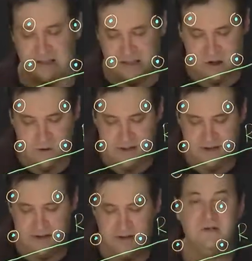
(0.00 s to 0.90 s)
so
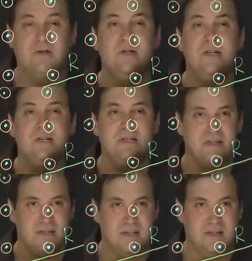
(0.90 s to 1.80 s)
that the
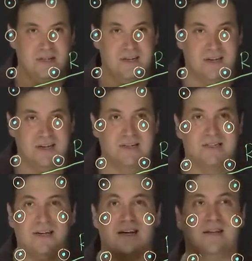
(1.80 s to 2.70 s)
trees
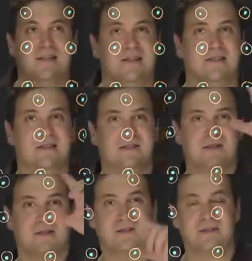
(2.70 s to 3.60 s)
inside this
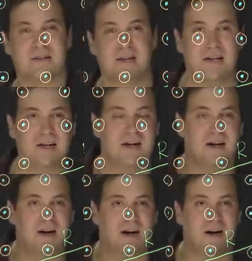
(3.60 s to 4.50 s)
circle
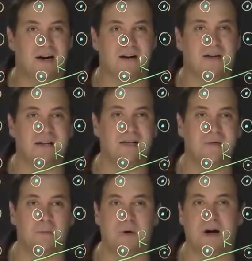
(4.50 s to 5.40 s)
are
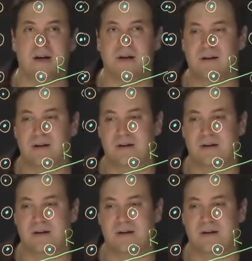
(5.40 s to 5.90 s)
hit by,